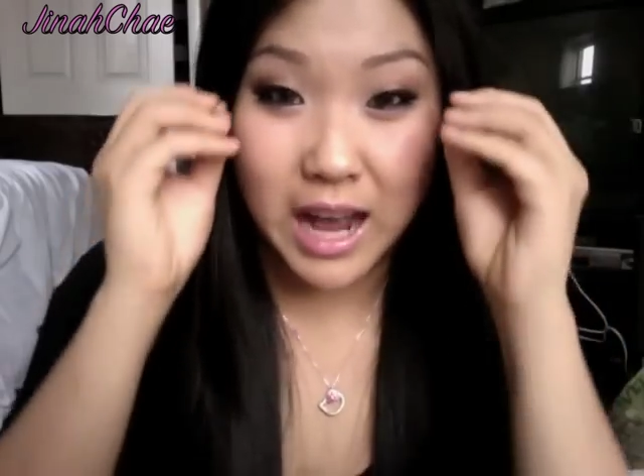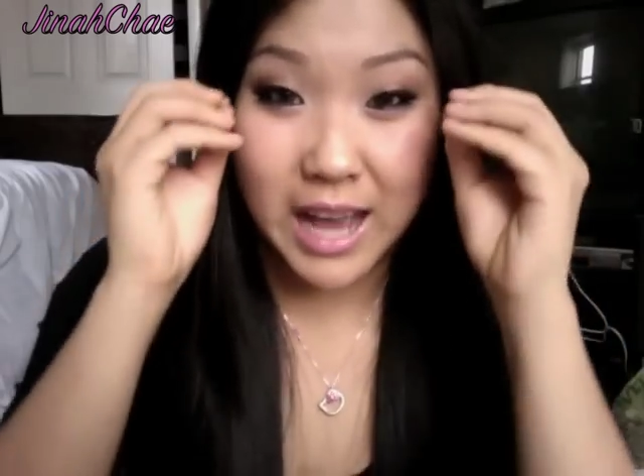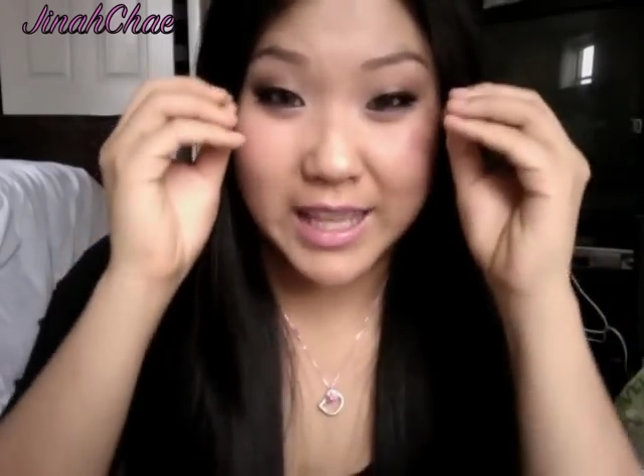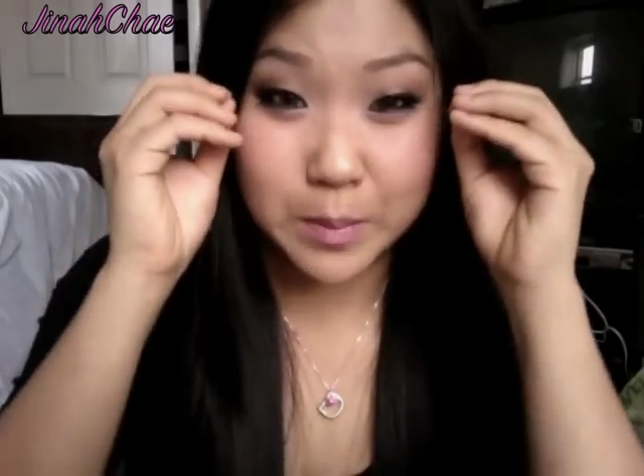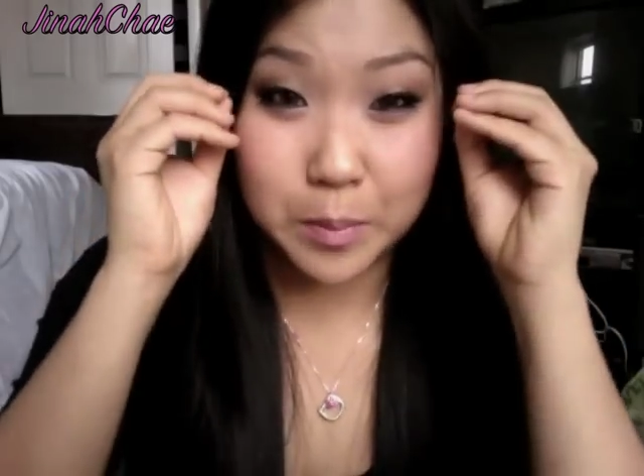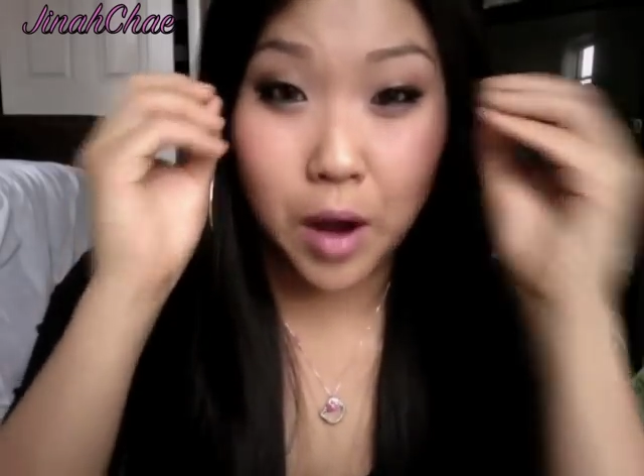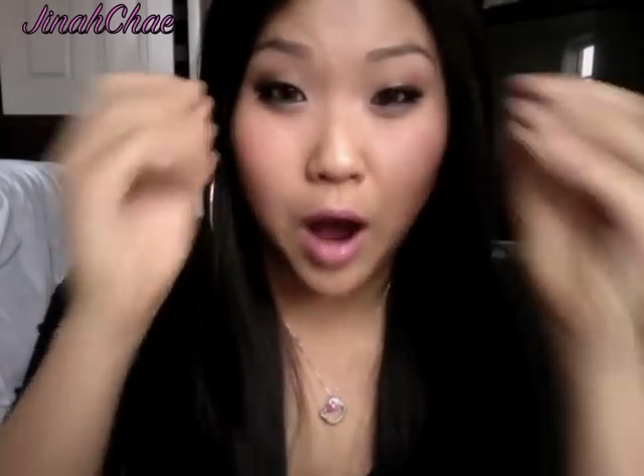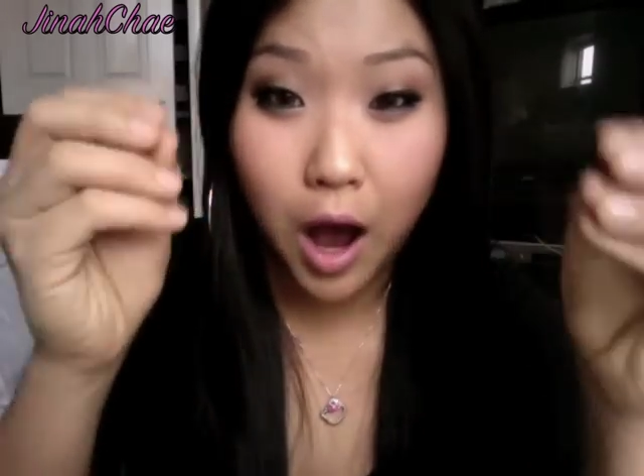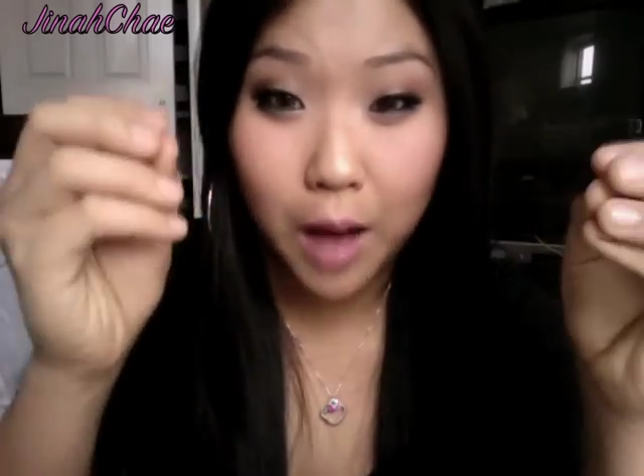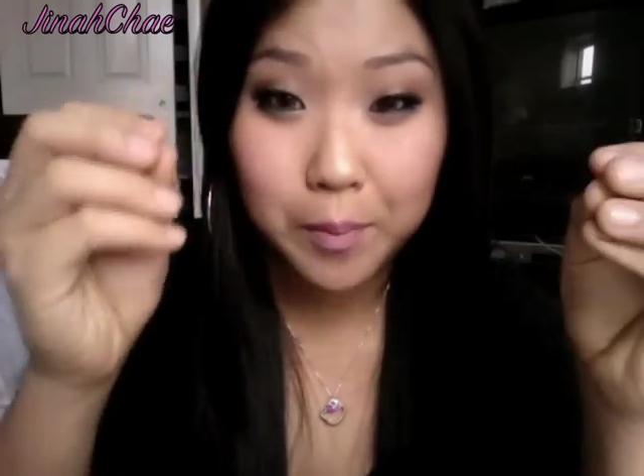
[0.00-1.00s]
eyes
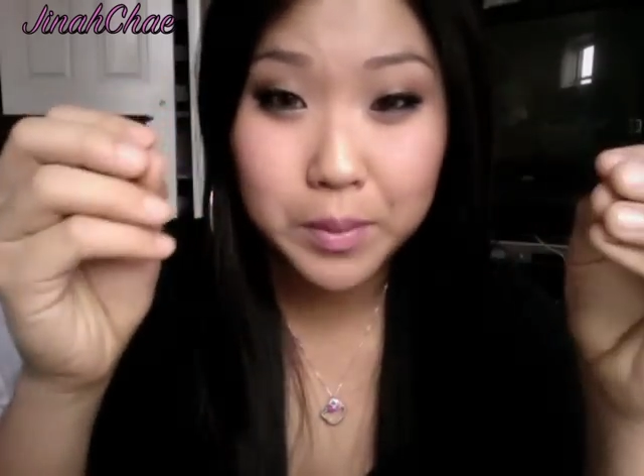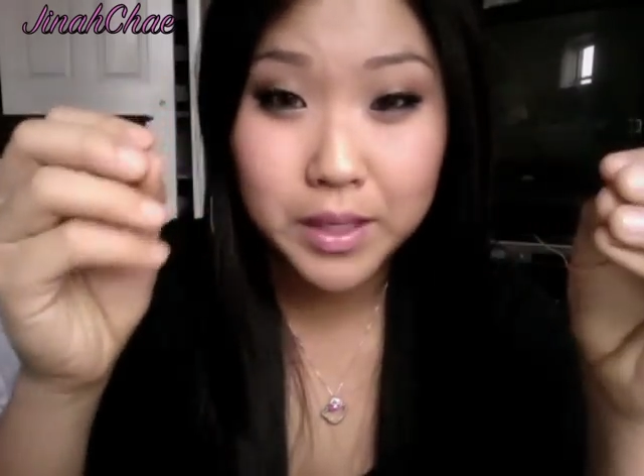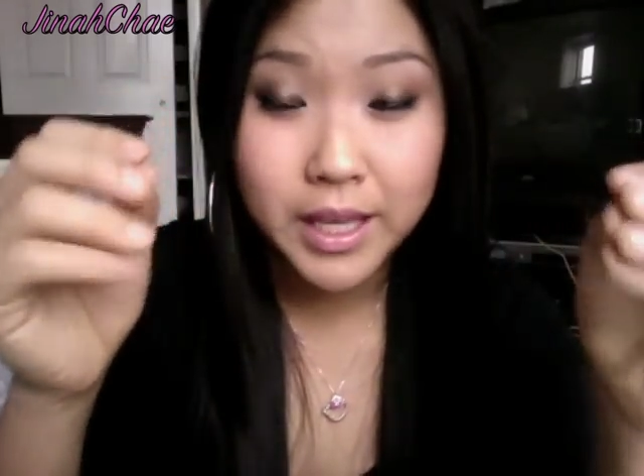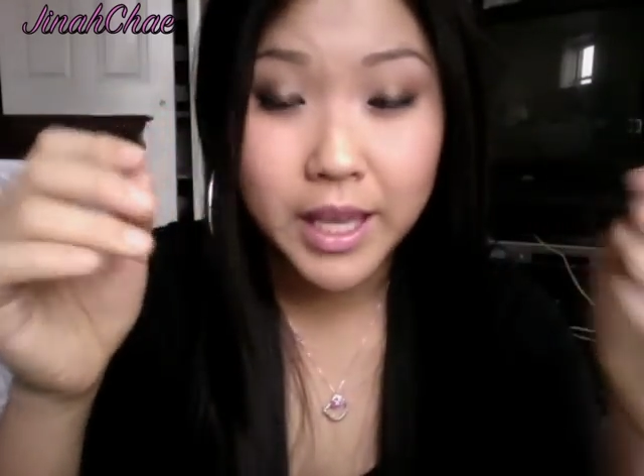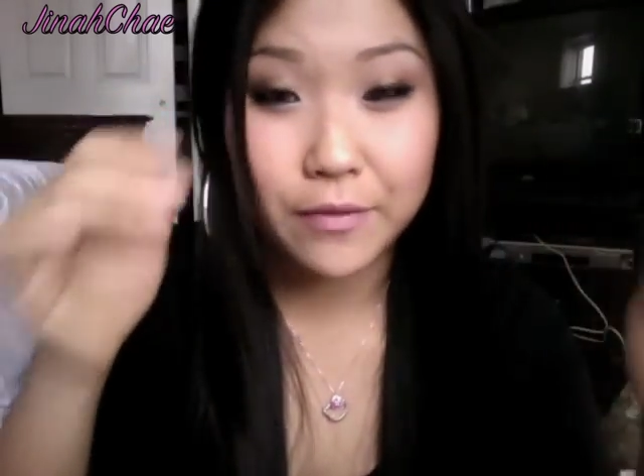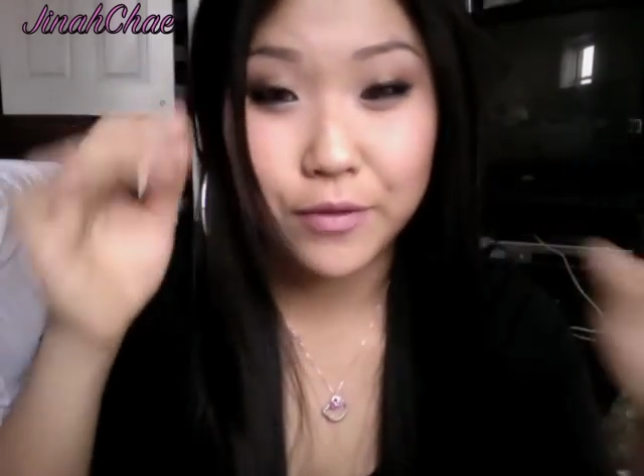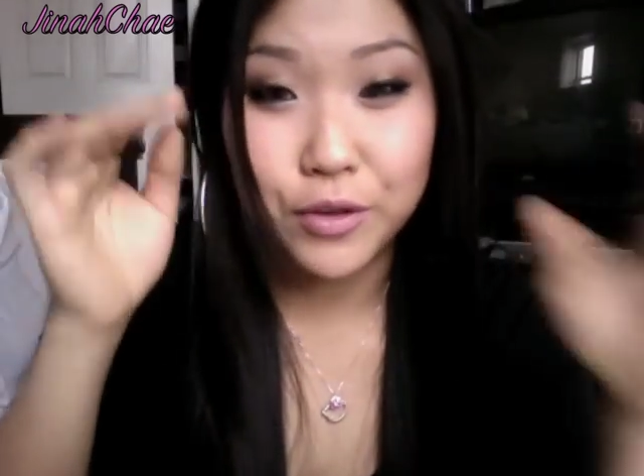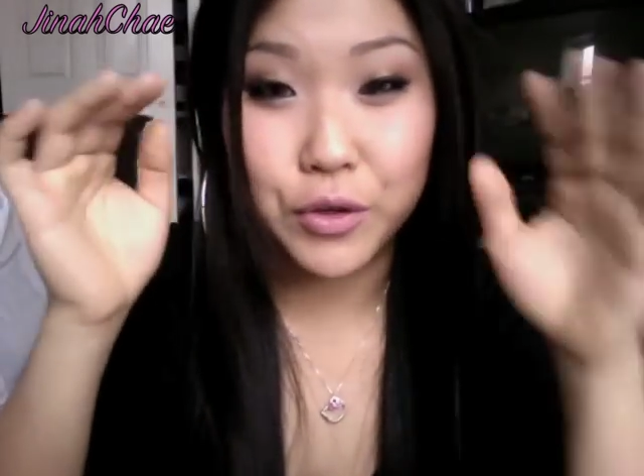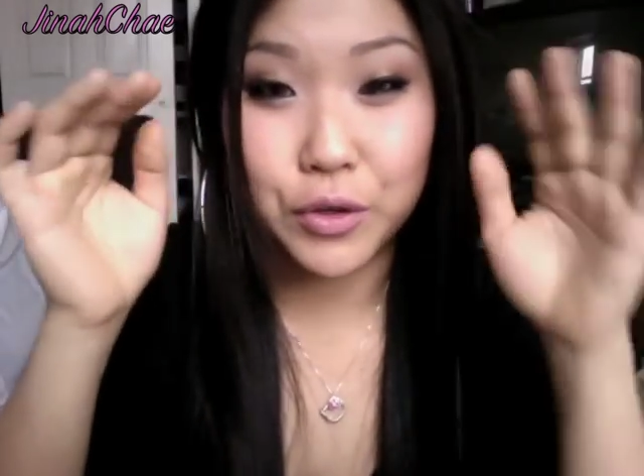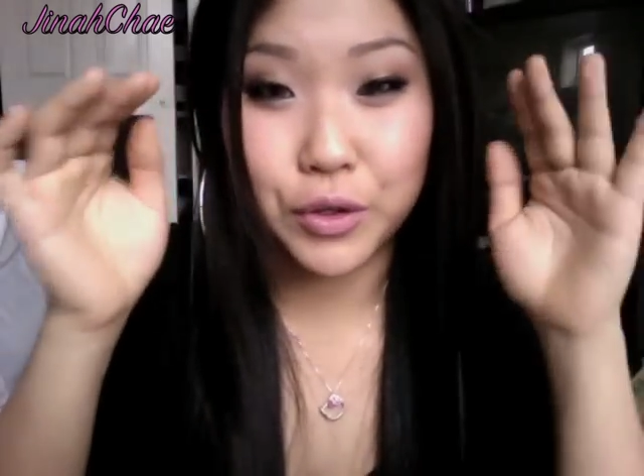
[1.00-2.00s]
pop if
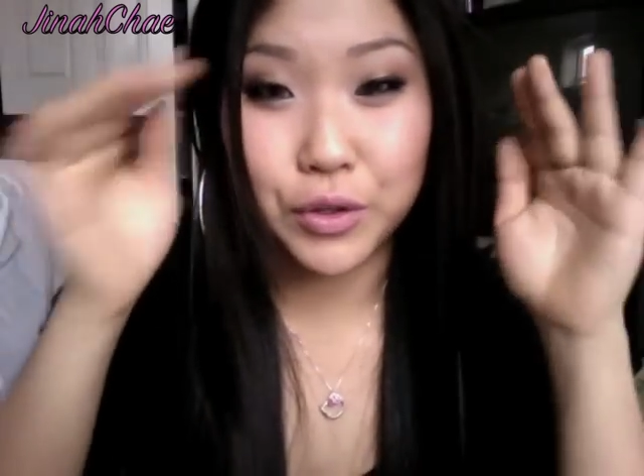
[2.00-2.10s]
you're